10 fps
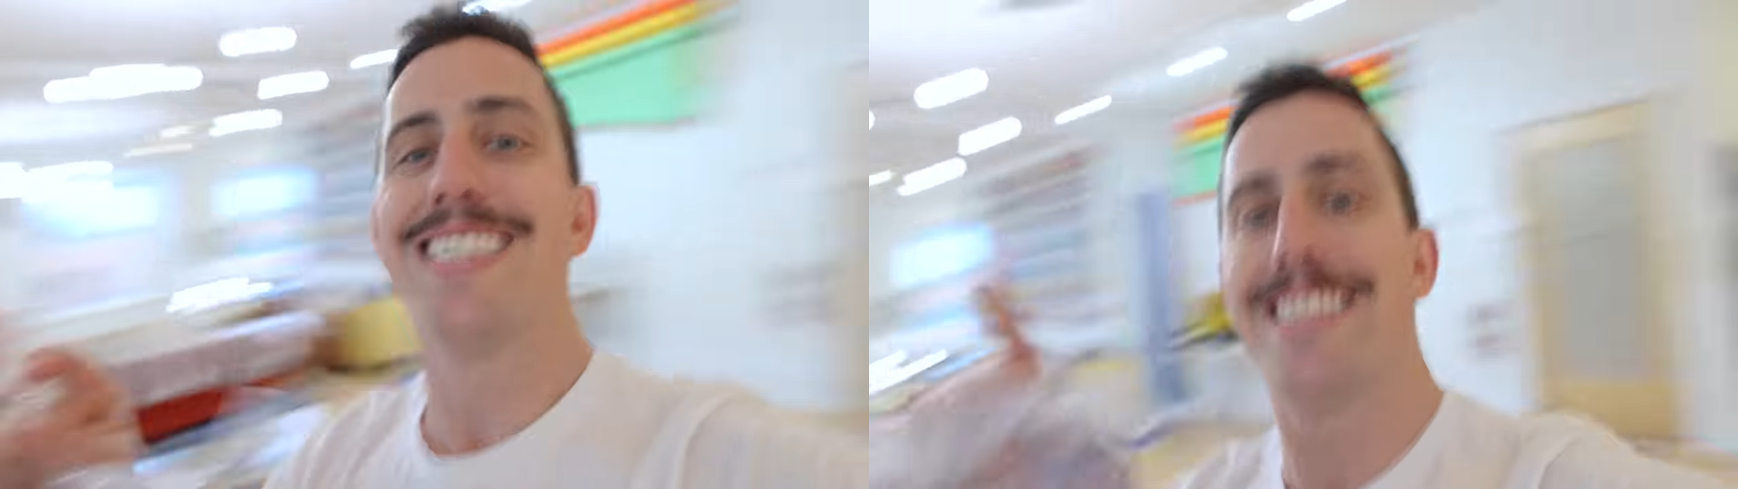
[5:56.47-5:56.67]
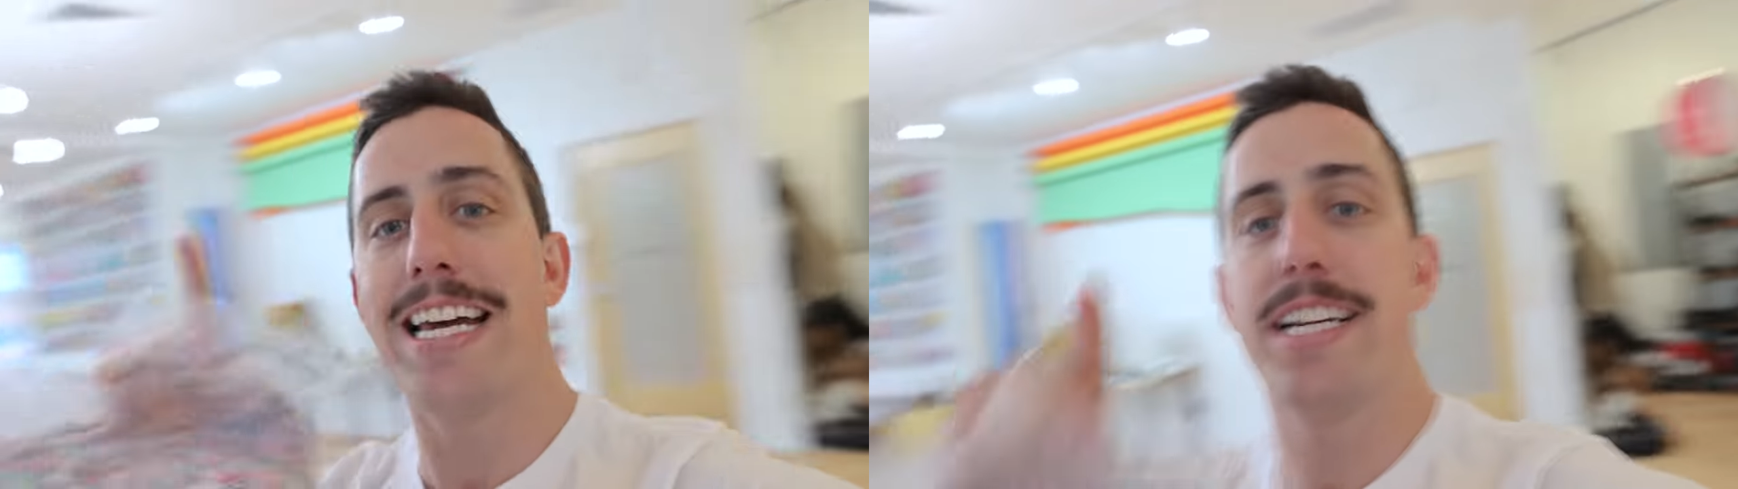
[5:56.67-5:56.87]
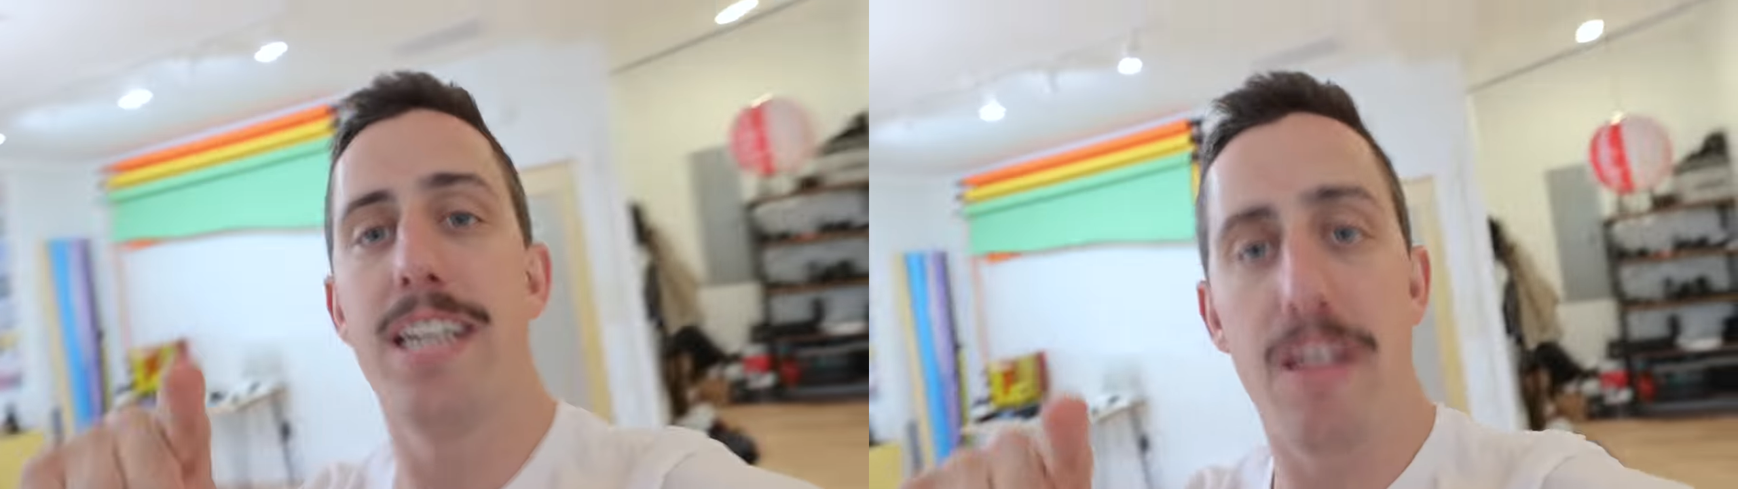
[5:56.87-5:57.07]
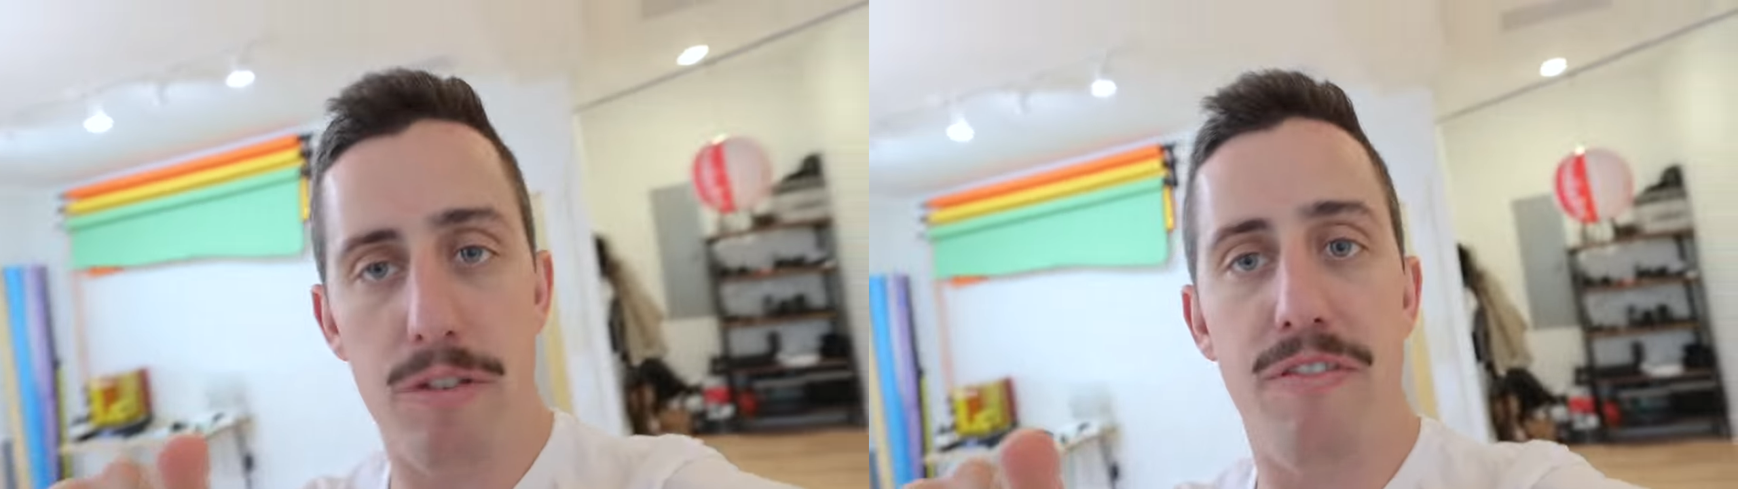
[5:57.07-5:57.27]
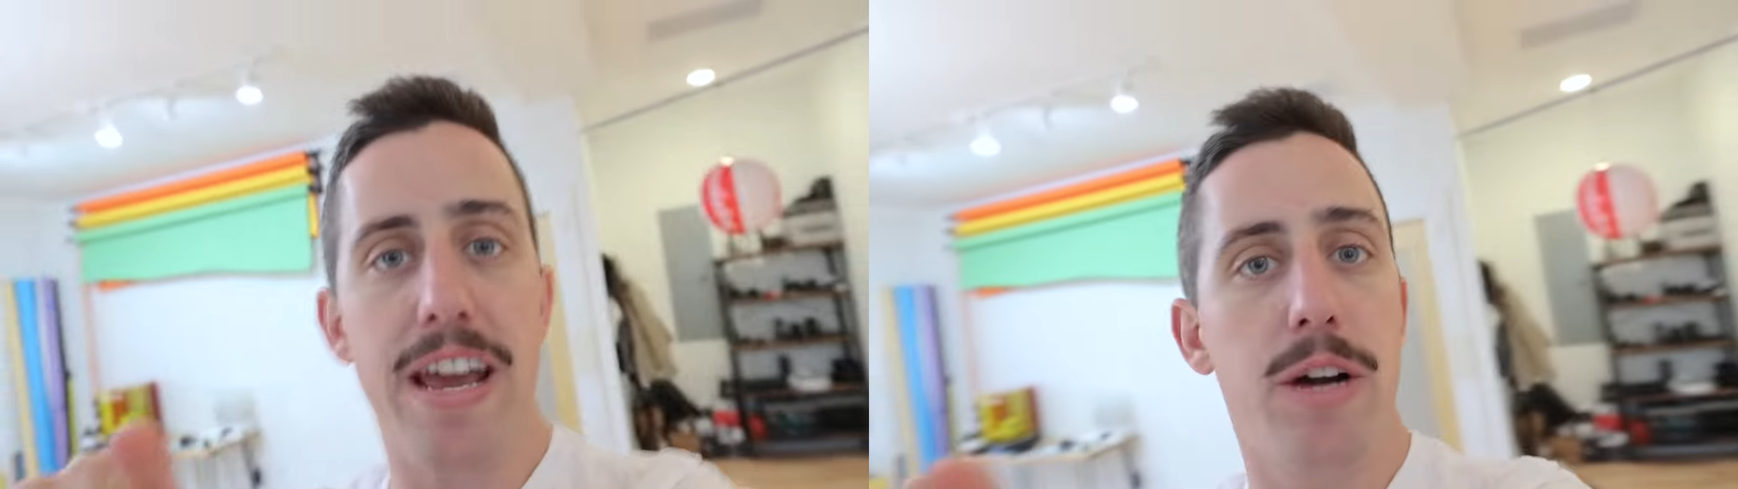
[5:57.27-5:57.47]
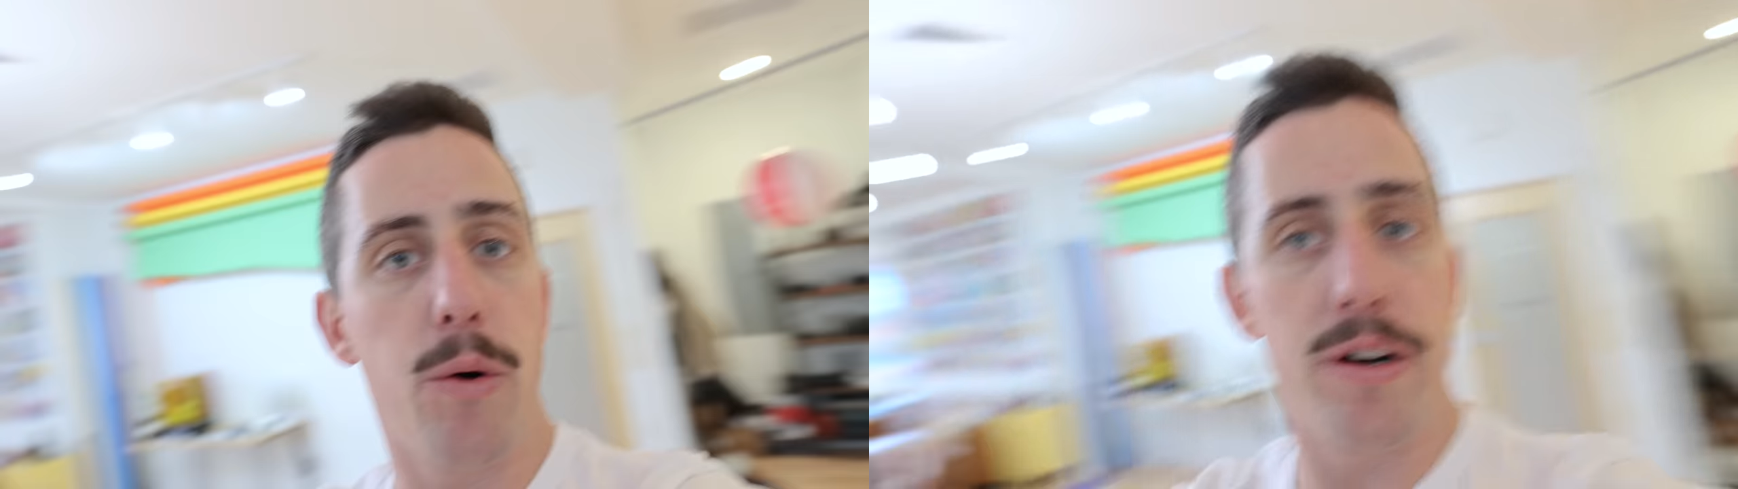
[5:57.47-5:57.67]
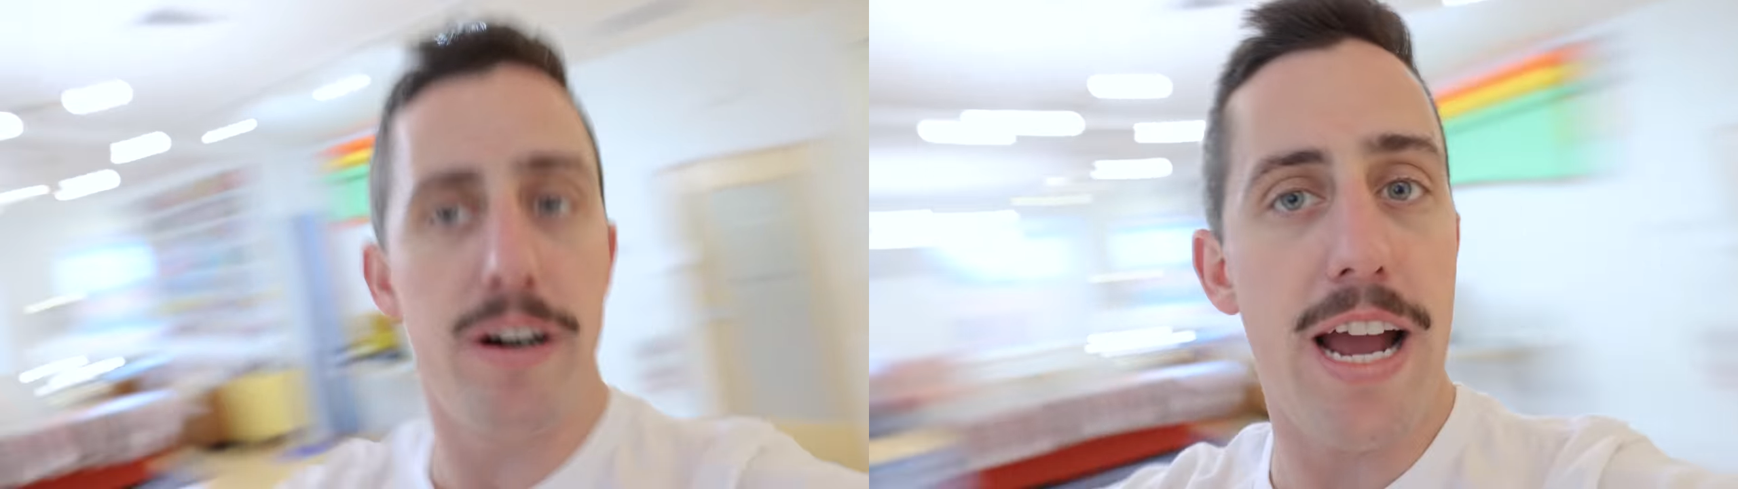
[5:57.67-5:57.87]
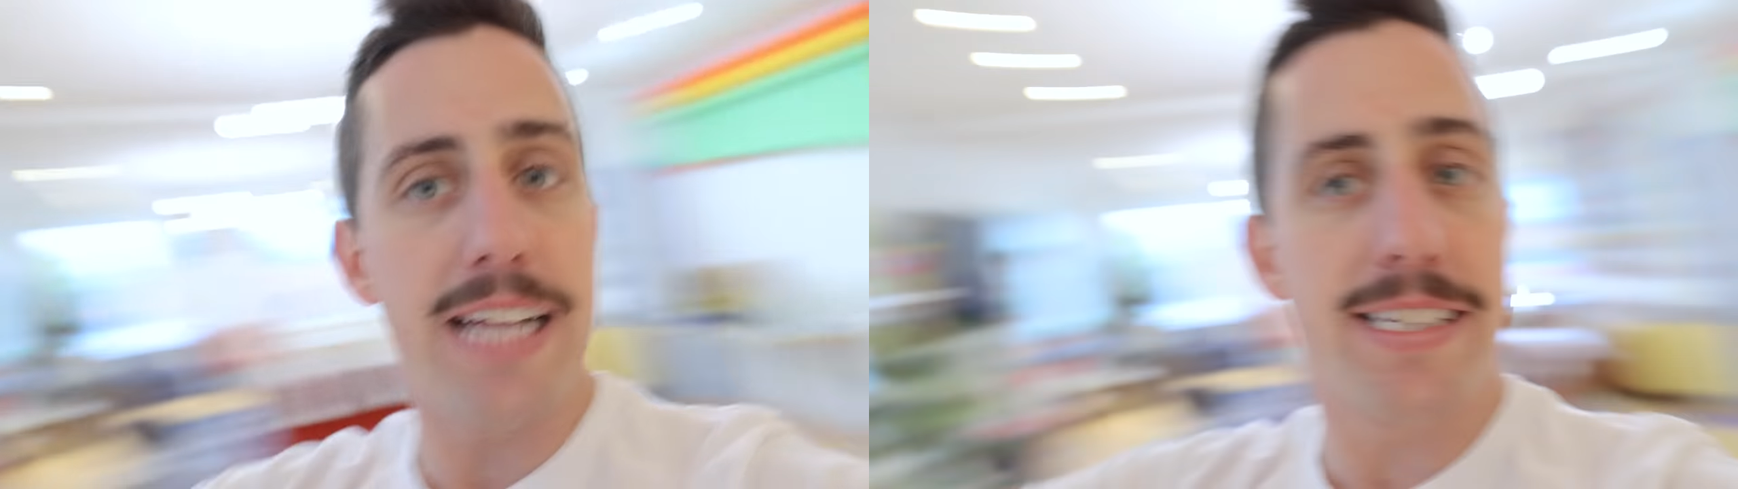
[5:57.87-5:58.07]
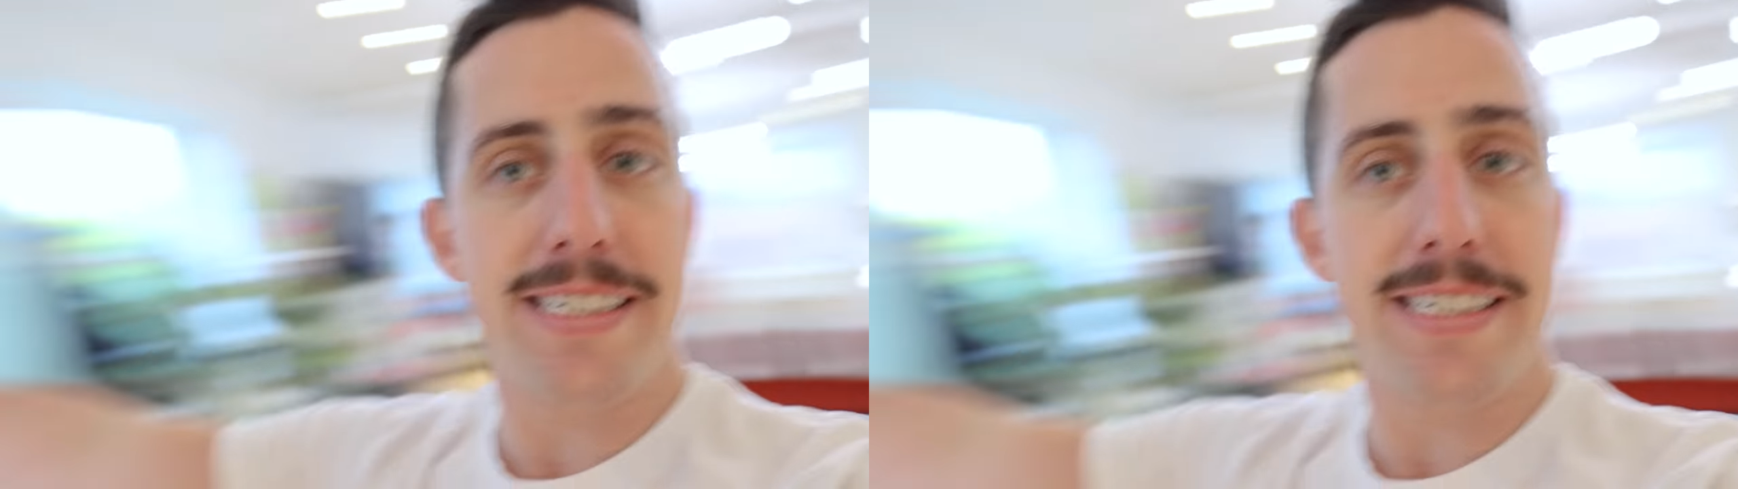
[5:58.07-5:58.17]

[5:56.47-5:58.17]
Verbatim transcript: send another fake order and